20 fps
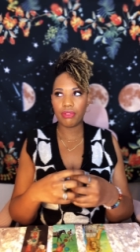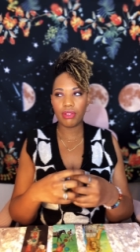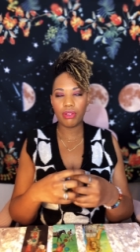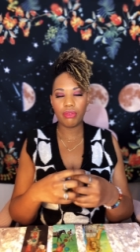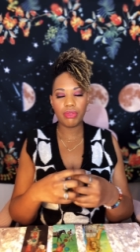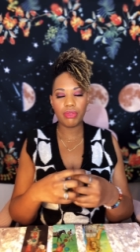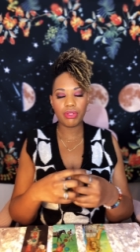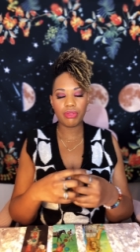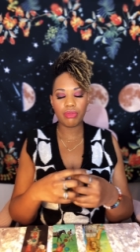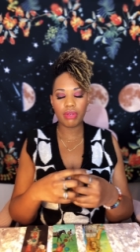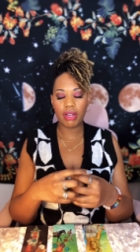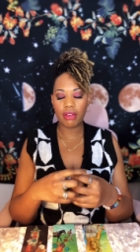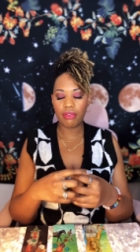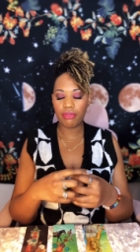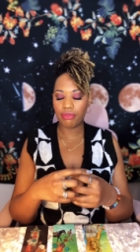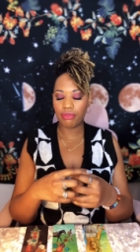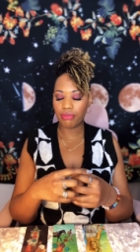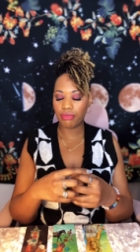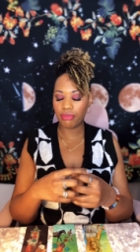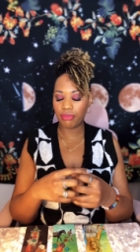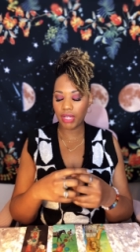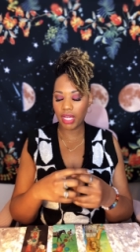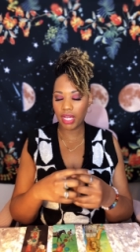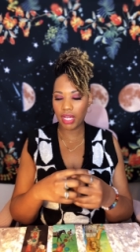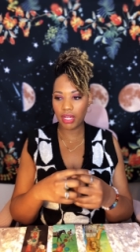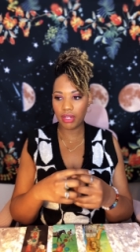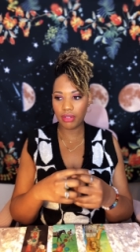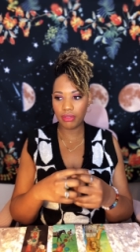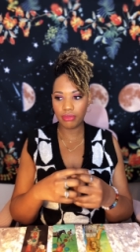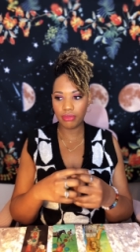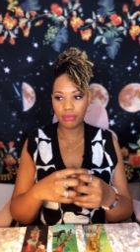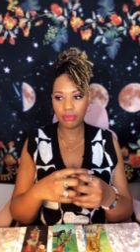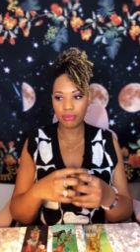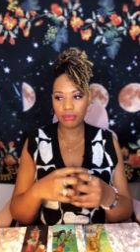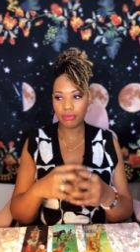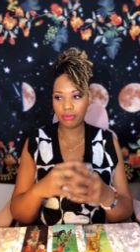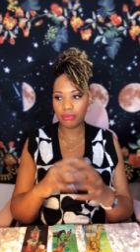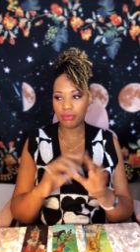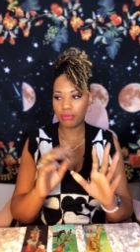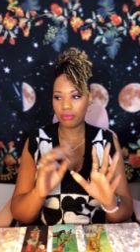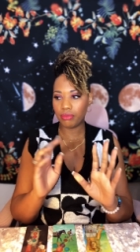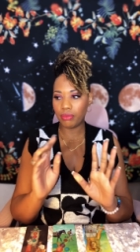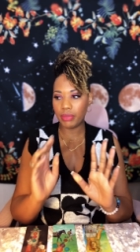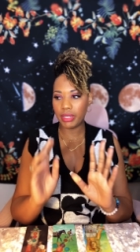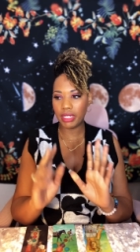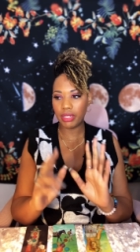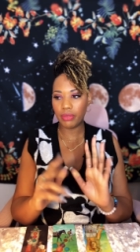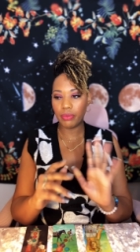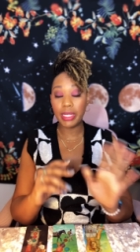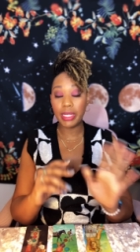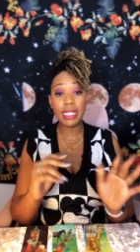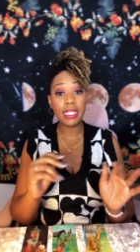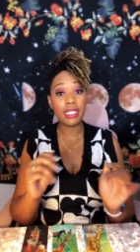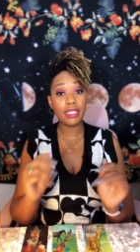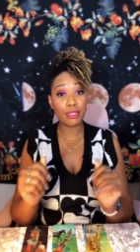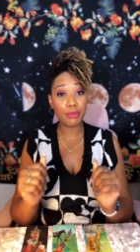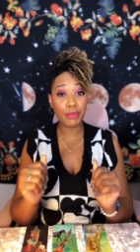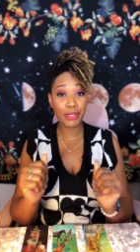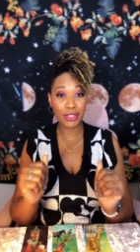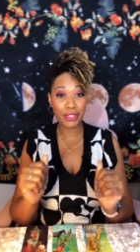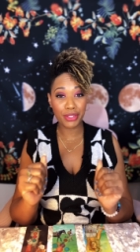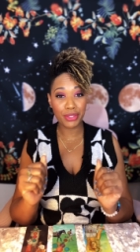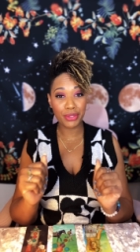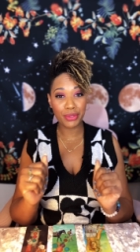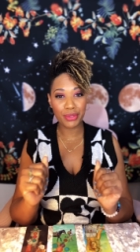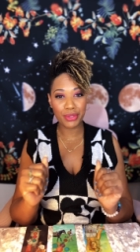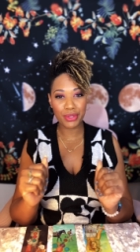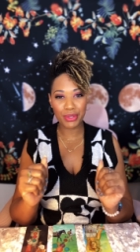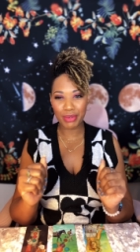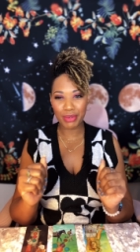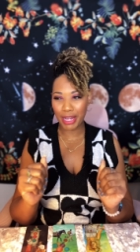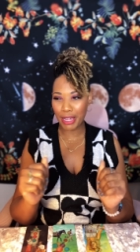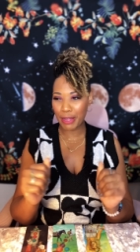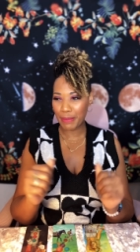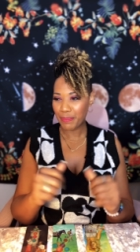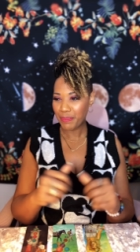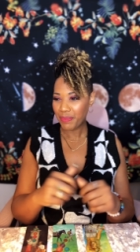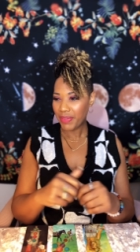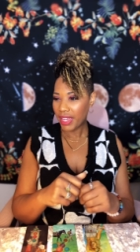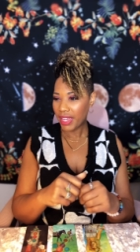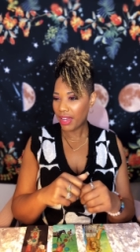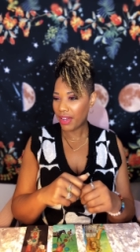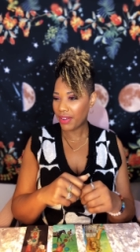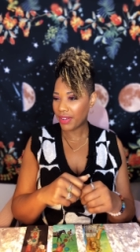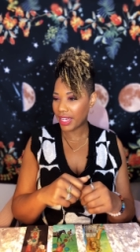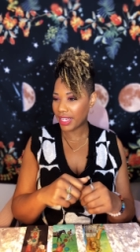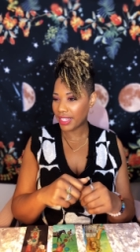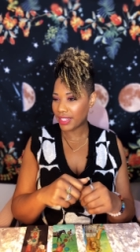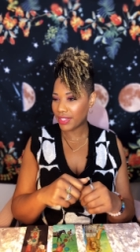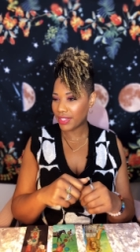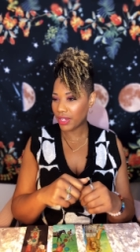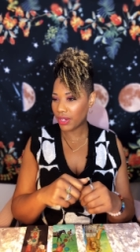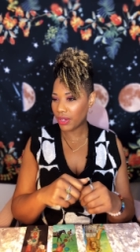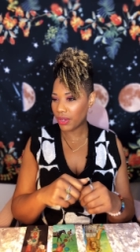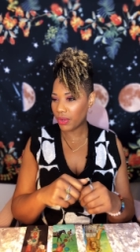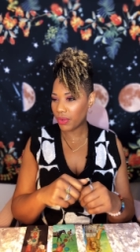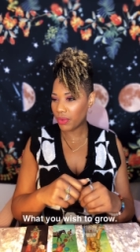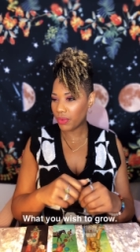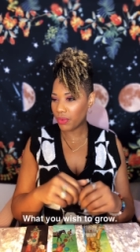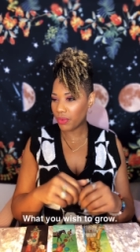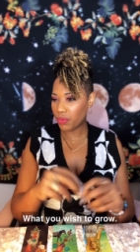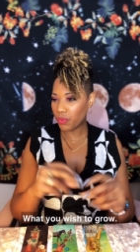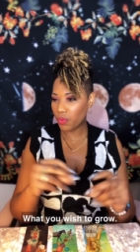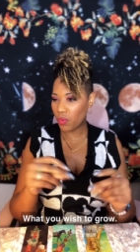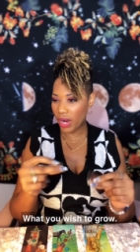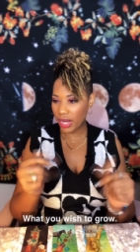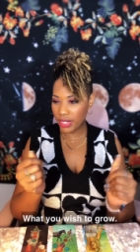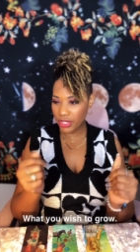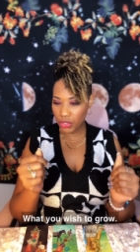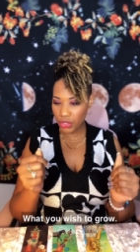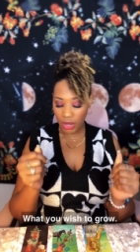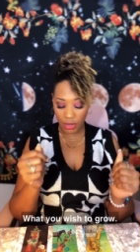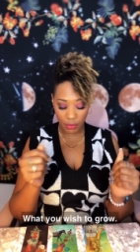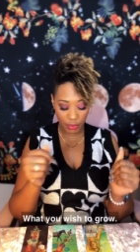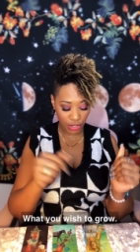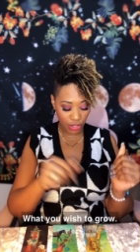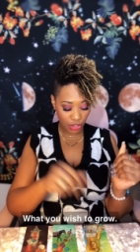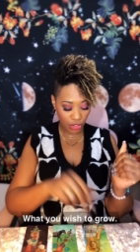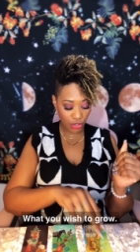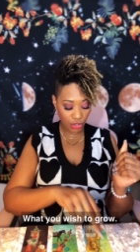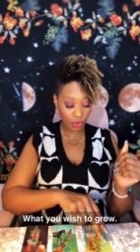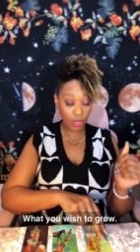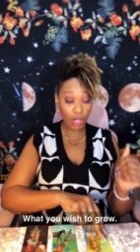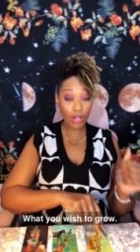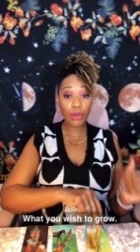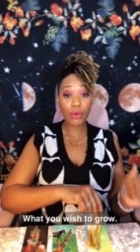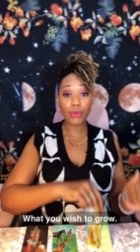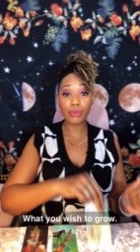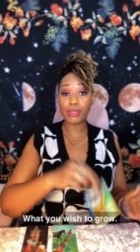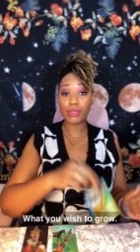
It was rough. And we we need some good news, right? Okay, so what do I wish to grow?